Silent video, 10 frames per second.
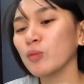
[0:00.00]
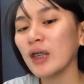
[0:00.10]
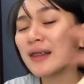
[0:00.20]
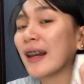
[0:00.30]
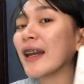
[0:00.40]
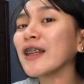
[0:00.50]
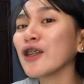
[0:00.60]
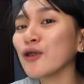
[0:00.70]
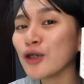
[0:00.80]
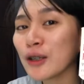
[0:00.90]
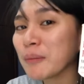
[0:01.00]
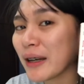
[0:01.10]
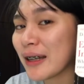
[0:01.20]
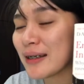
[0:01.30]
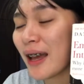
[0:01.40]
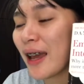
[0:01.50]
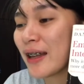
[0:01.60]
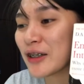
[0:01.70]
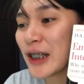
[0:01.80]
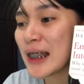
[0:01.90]
itry ninyo ning pangita
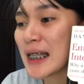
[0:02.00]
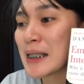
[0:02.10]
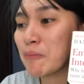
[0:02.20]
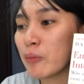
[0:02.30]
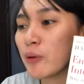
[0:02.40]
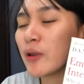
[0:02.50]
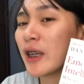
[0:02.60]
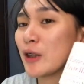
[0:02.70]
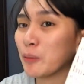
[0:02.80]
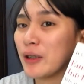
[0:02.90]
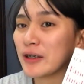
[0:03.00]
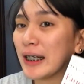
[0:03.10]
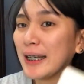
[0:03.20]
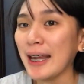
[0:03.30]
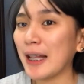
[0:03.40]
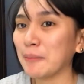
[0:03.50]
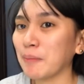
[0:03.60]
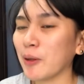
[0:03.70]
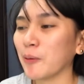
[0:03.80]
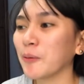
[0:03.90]
and read this book, it will really help
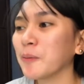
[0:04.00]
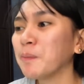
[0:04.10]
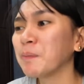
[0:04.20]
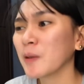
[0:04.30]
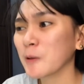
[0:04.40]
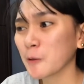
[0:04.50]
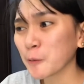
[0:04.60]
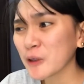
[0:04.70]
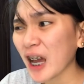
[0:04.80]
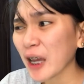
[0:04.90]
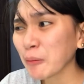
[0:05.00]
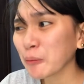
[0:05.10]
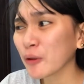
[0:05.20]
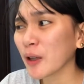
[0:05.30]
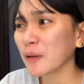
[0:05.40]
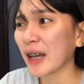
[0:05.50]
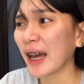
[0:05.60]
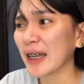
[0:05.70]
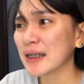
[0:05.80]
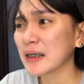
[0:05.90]
you. So usahay mo po daw
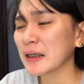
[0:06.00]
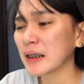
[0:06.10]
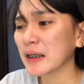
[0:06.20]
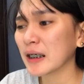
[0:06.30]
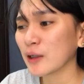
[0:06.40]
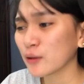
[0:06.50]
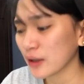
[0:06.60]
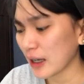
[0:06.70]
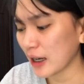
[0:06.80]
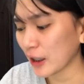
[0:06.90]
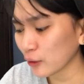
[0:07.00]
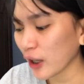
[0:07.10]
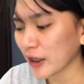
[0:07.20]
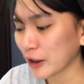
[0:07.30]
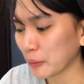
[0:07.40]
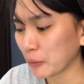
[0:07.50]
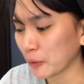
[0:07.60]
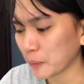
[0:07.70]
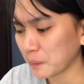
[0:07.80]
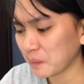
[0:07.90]
guys ngun ani na book.